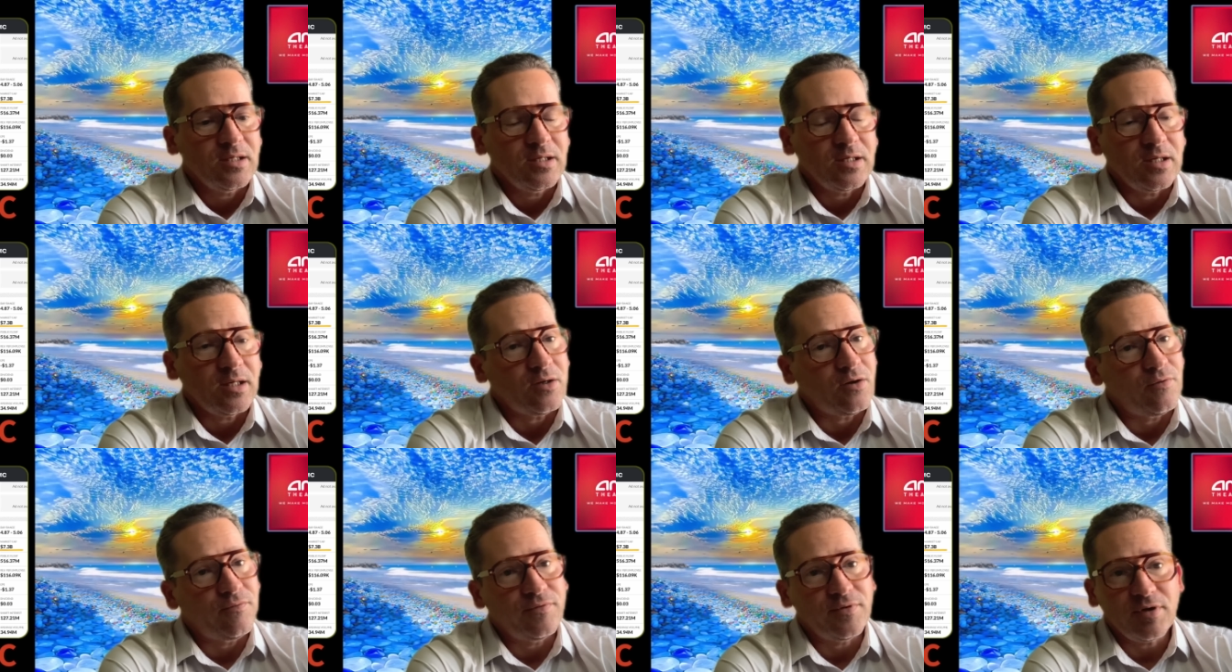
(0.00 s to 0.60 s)
And
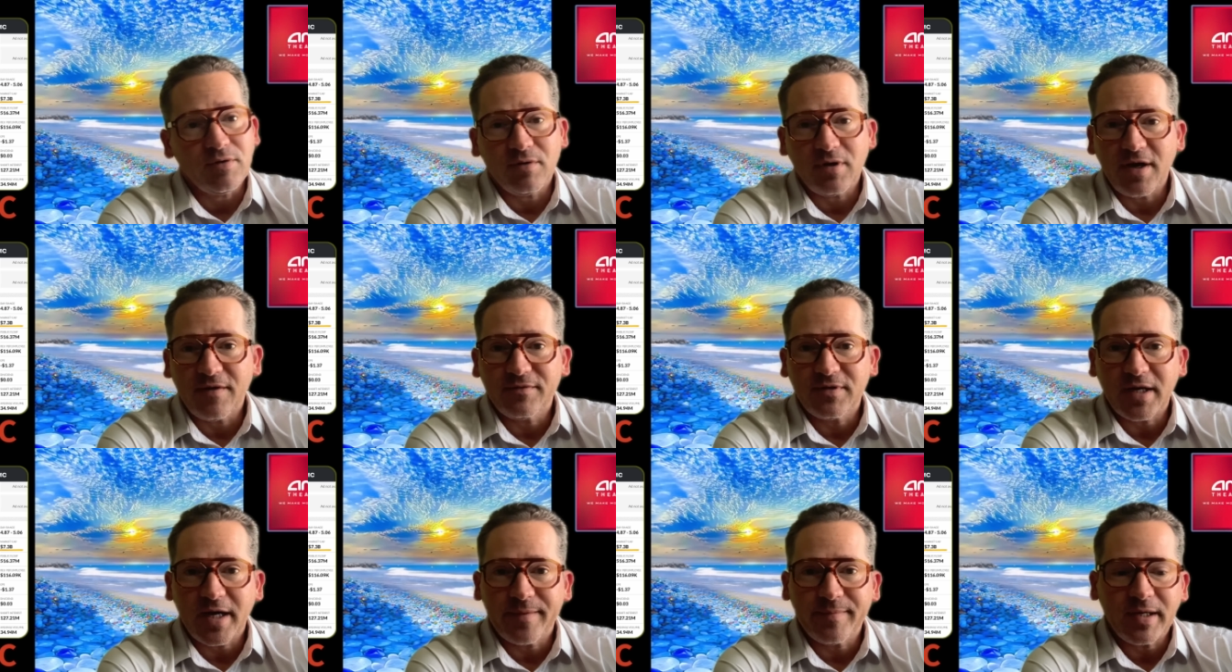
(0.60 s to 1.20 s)
hopefully we'll have
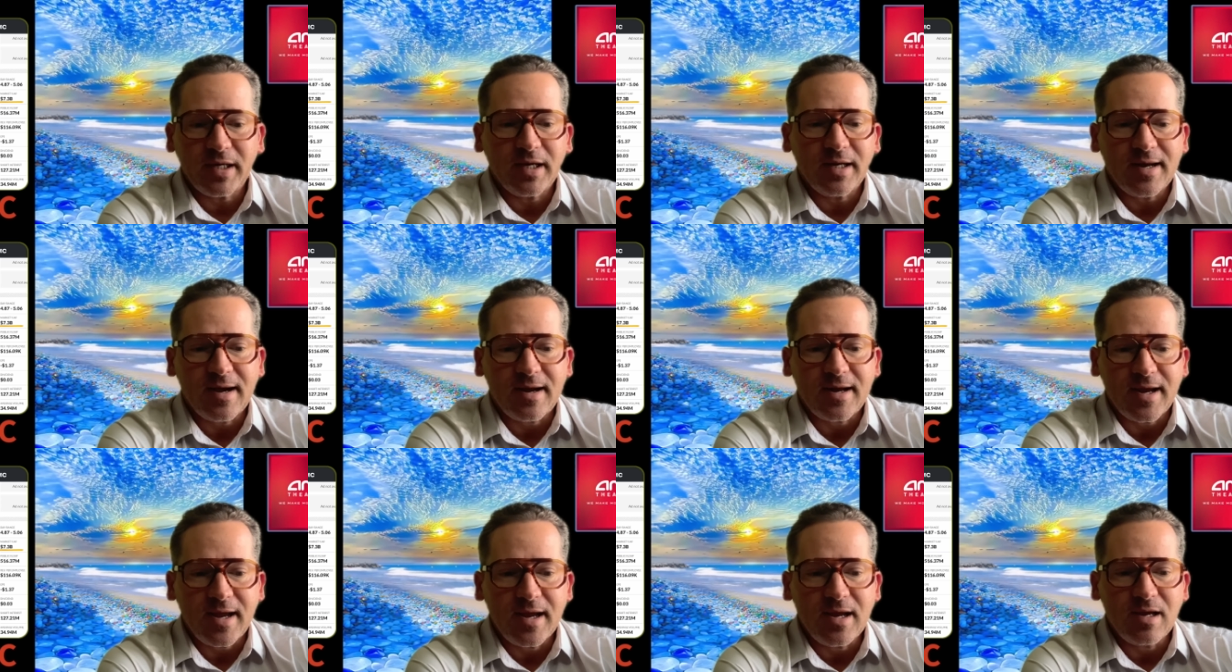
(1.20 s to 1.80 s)
time to get
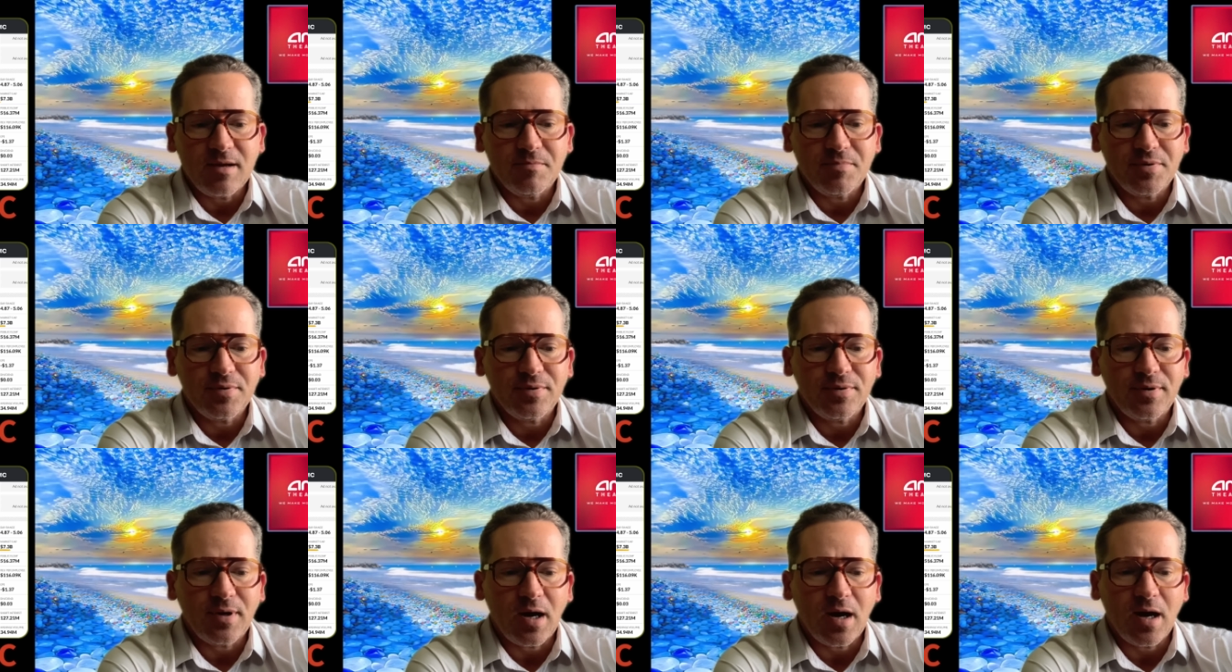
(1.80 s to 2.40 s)
out of APE.
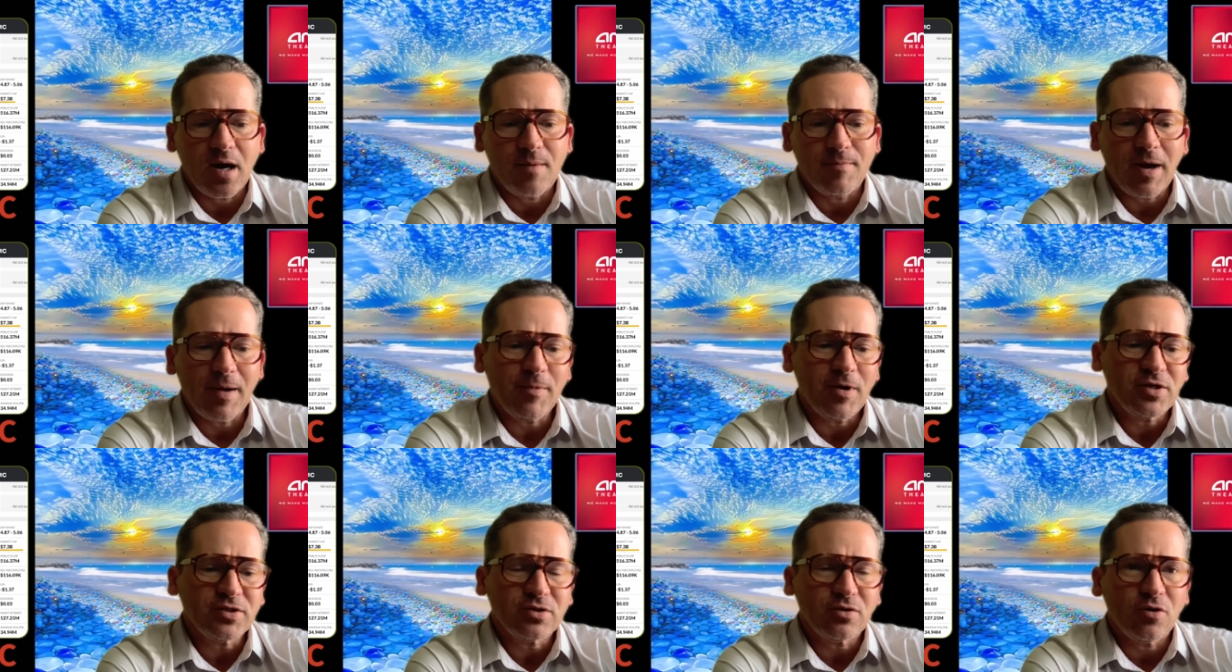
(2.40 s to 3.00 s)
Um, I'm
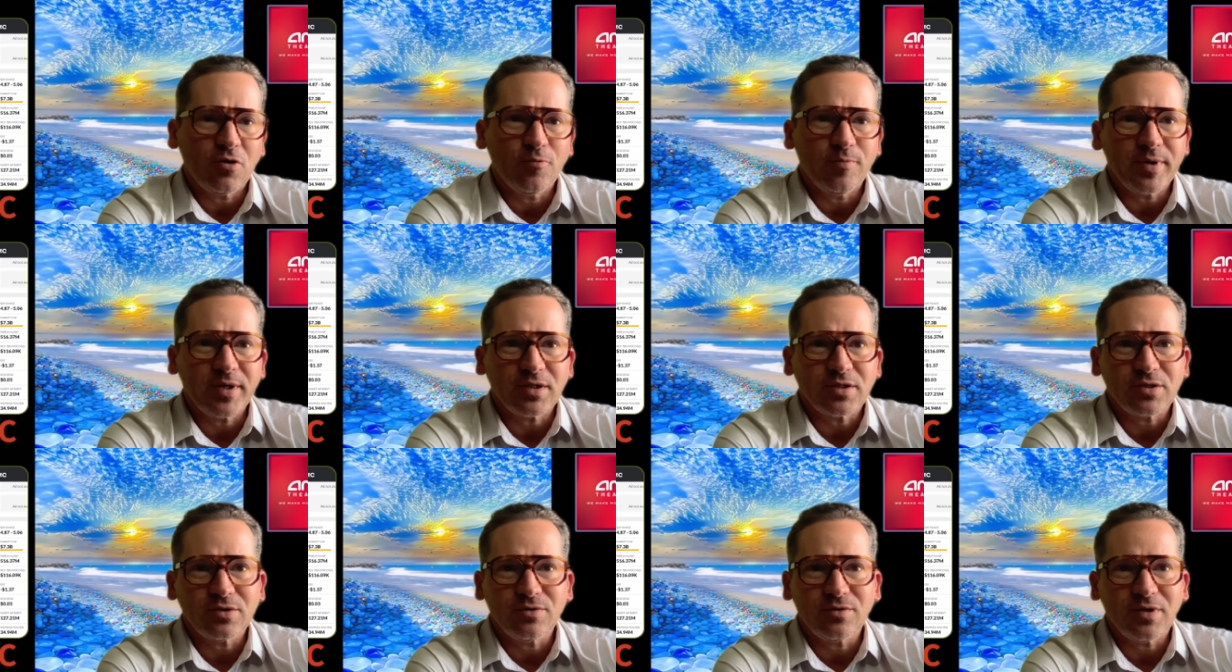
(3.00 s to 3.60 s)
also
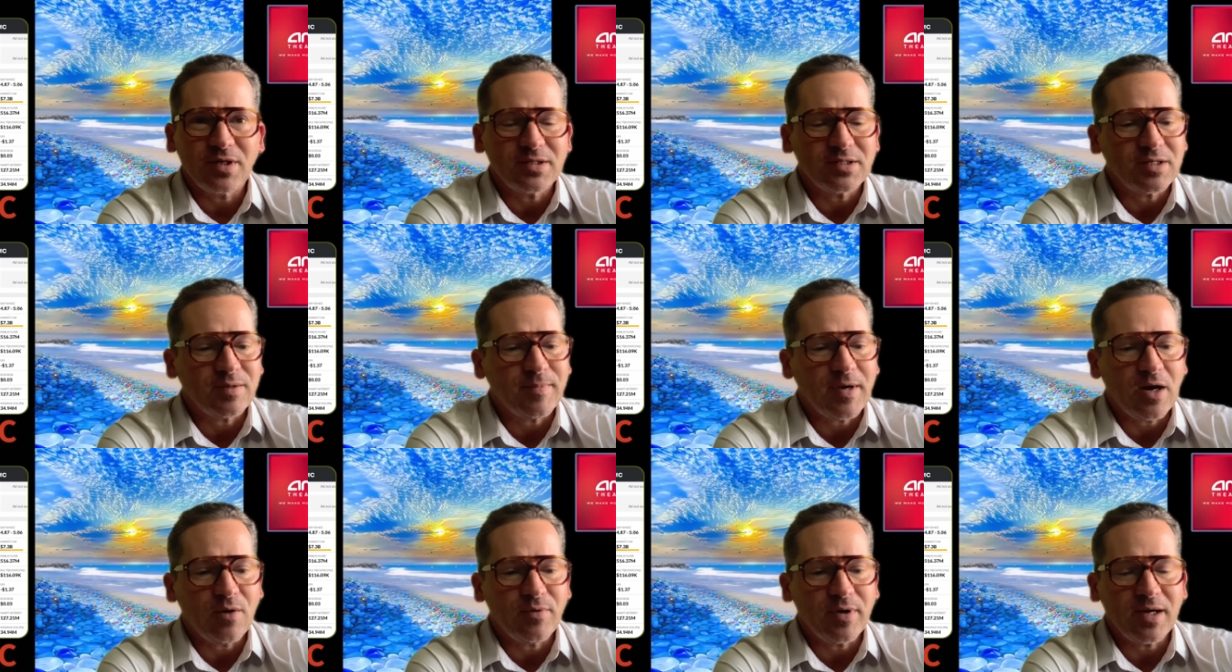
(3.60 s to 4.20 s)
hoping, too, that
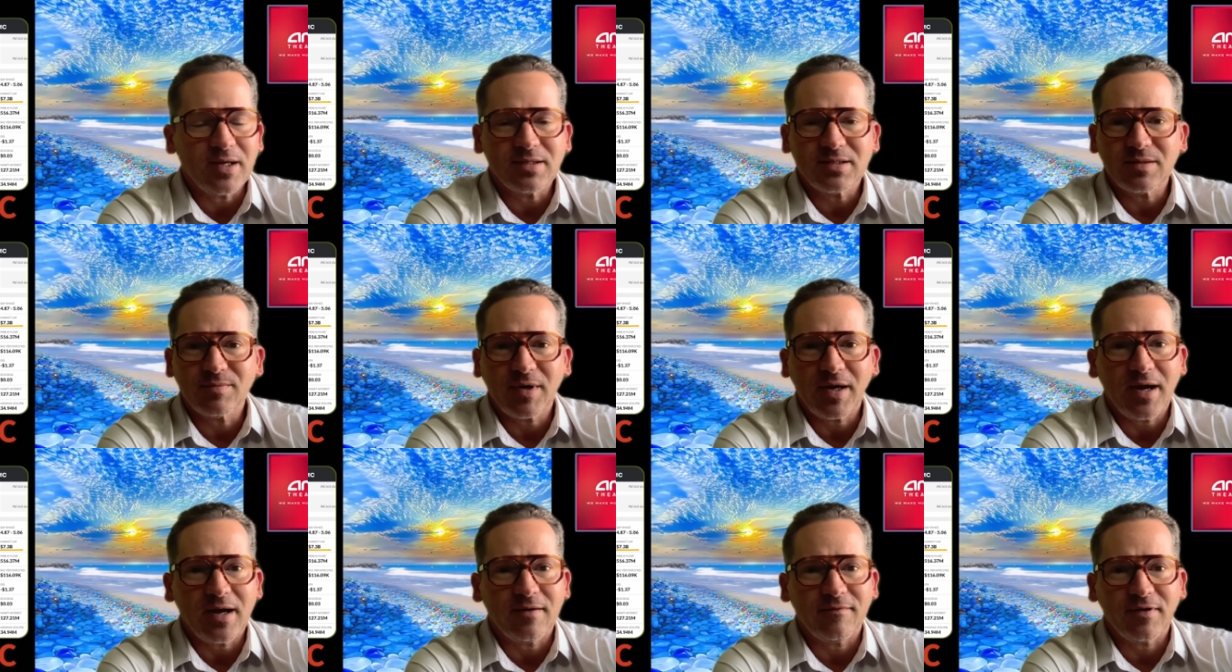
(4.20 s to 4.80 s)
somehow we get some
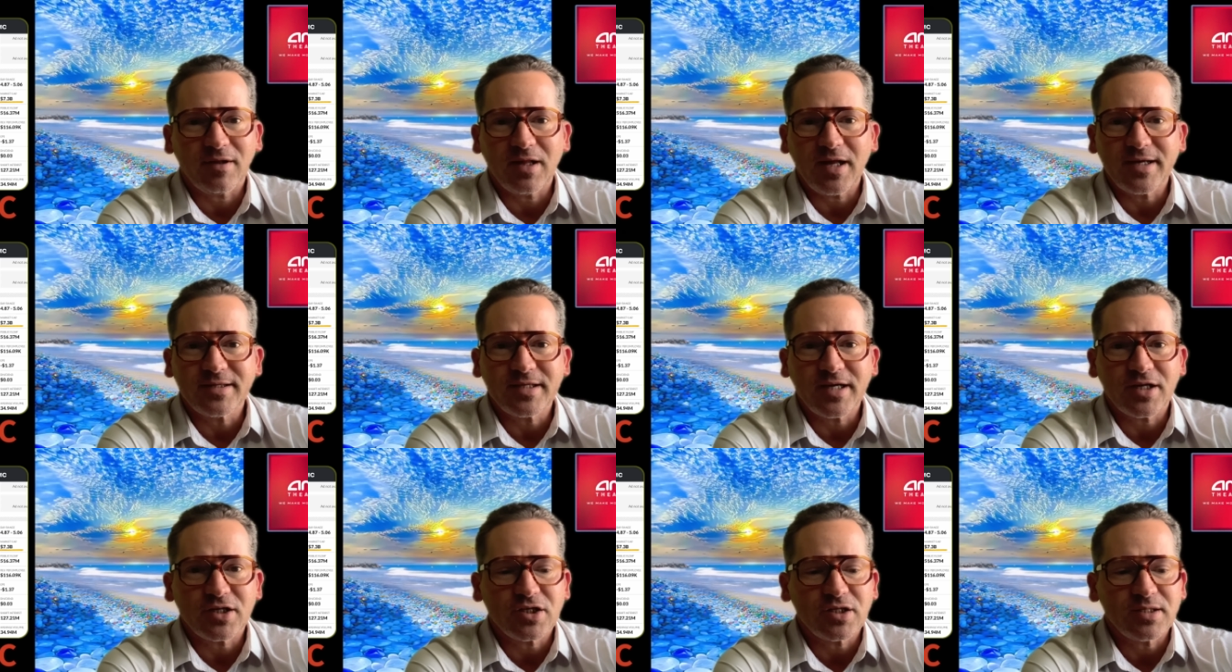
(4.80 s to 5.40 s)
kind of class
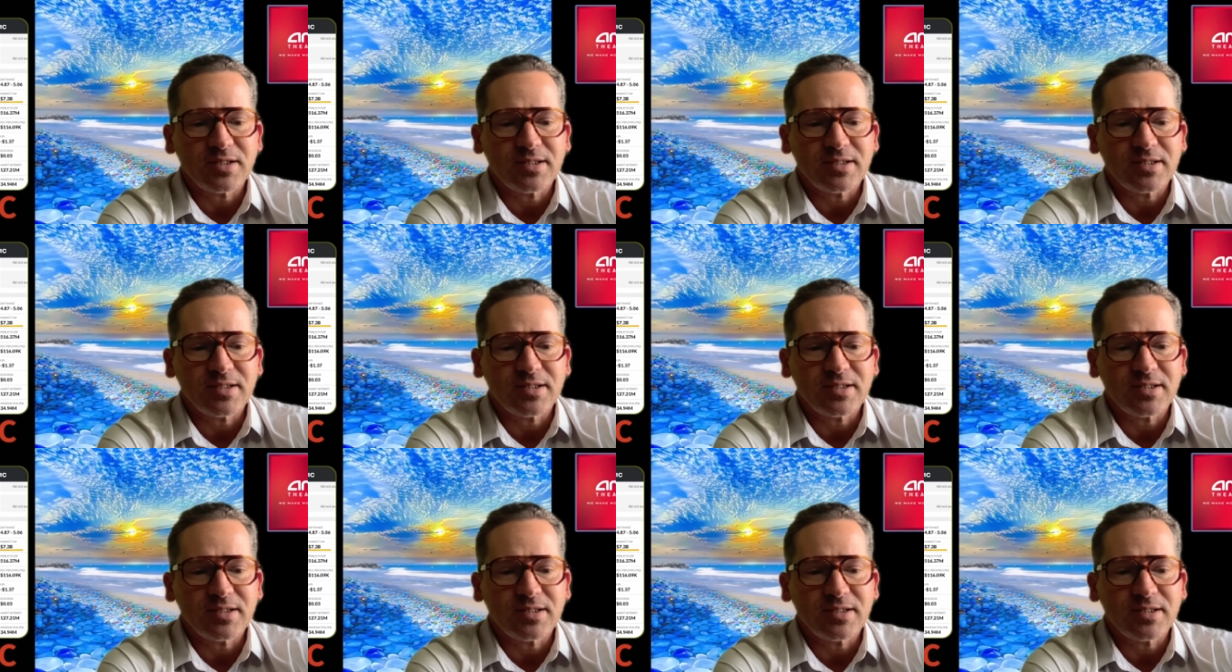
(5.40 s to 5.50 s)
action